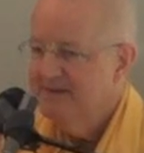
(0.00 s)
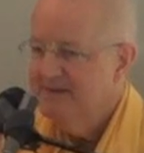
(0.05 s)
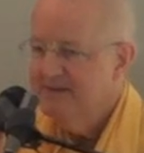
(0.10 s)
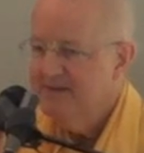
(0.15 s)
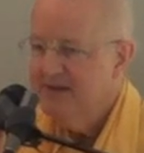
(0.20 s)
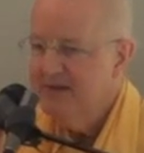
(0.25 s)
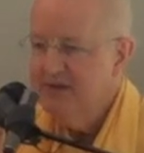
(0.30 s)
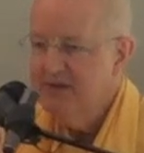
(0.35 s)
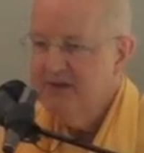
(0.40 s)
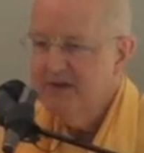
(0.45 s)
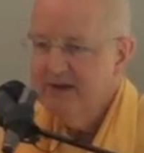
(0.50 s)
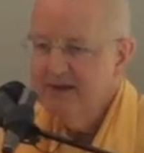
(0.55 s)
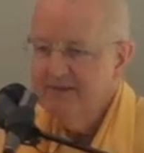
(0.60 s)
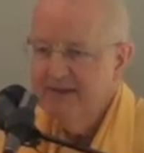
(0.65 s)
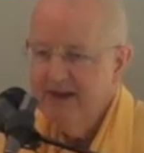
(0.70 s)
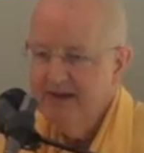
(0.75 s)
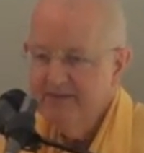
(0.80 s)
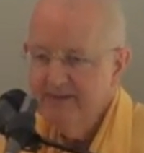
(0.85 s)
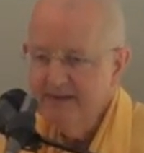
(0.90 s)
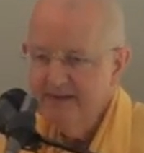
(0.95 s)
So I thought of
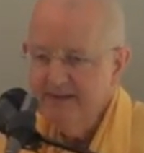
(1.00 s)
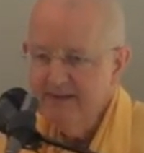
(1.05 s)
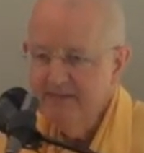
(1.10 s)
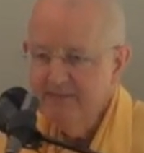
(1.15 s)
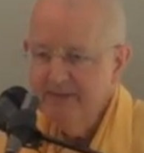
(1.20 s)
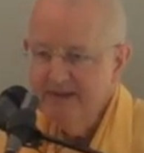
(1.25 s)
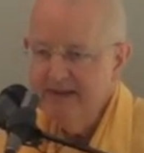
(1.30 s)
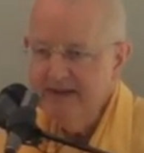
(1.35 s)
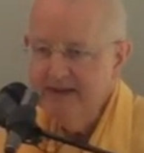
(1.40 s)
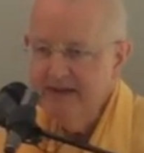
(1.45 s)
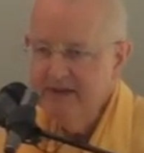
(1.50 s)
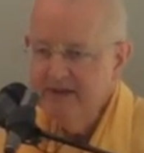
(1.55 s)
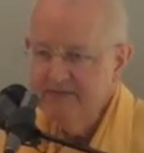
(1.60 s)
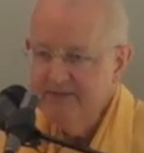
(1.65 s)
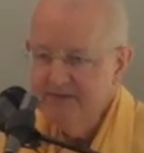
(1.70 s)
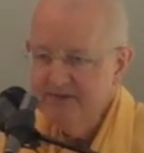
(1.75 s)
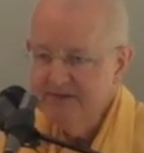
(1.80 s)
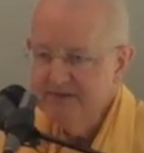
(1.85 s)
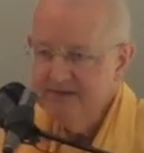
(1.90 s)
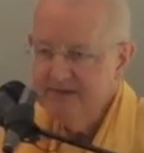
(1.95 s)
having somebody here
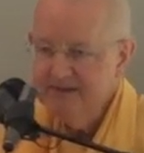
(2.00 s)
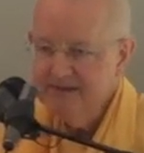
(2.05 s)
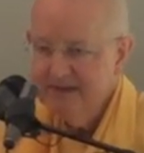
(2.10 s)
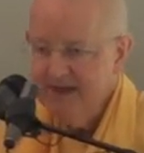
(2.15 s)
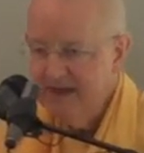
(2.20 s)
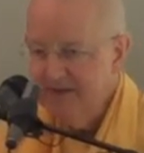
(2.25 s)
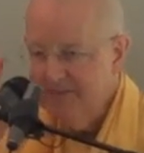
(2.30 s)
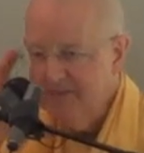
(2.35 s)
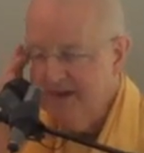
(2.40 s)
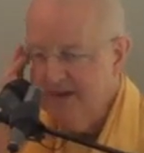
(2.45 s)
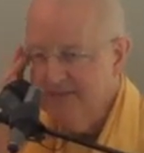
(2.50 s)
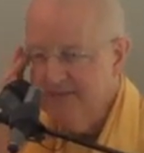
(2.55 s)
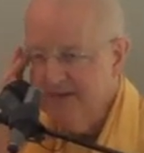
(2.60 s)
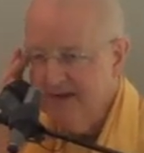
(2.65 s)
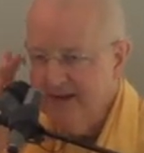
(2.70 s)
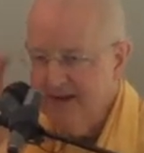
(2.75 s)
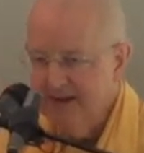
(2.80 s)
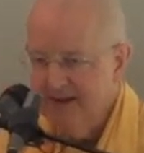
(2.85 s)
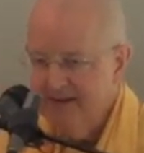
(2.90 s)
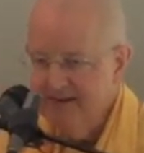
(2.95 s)
facilitate, but I
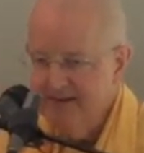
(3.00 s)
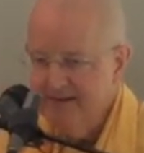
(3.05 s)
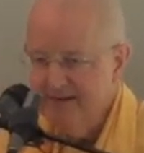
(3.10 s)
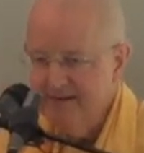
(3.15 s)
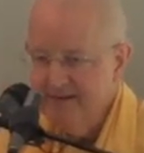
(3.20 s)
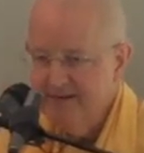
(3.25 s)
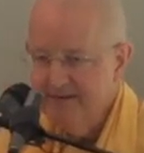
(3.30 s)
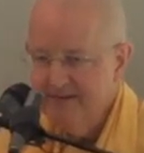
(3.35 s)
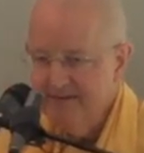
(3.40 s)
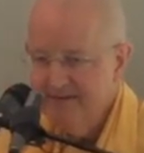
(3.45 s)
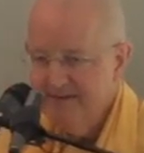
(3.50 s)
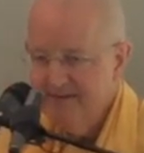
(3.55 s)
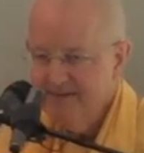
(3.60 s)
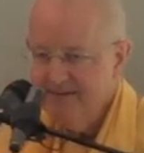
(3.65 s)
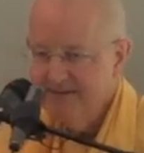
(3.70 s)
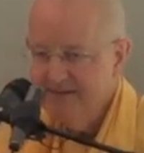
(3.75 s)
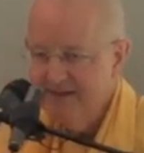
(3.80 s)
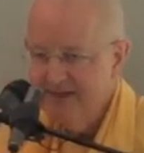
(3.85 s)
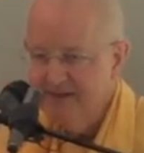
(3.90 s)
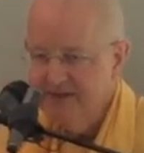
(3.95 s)
forgot to
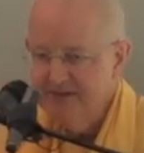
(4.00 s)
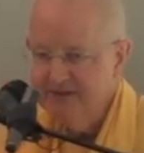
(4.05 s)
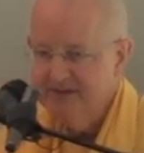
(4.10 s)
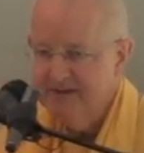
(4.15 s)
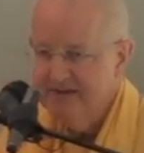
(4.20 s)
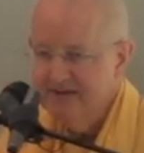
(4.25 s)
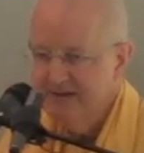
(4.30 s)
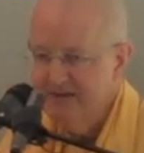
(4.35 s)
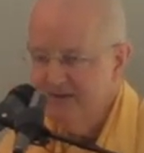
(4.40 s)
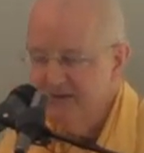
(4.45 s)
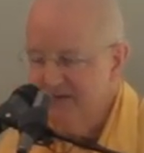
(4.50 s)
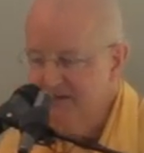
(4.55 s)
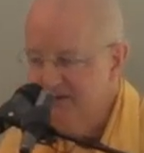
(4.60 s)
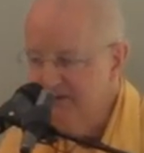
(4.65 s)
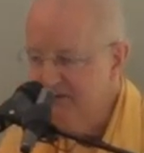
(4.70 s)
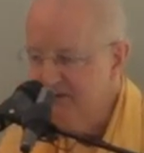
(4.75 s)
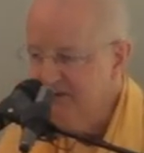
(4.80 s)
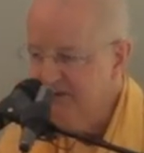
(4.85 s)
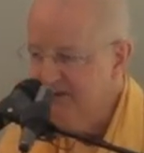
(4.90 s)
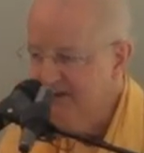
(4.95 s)
like send this to
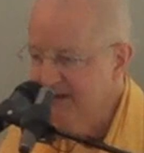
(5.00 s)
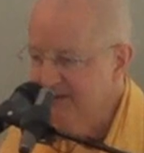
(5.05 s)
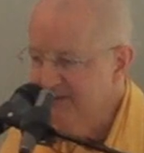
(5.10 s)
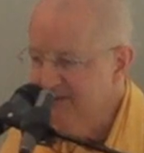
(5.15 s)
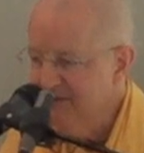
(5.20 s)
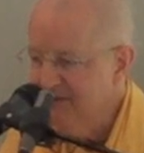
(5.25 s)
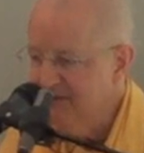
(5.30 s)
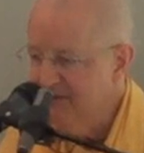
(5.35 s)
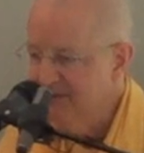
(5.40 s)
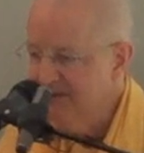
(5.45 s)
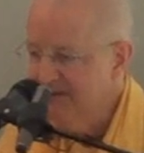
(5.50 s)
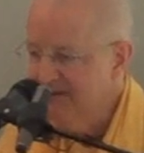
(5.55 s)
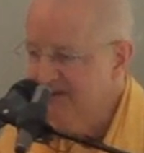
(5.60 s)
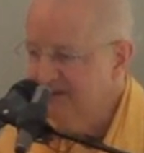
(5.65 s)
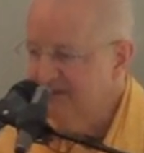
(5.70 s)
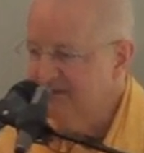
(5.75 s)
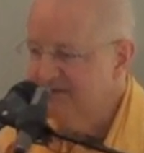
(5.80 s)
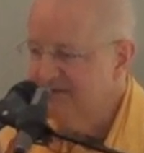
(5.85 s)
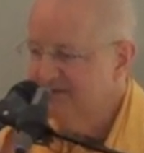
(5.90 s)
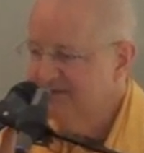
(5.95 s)
you, so I have to do it
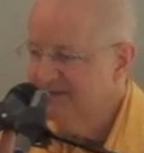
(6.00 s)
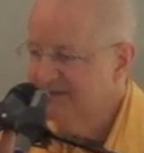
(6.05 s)
myself.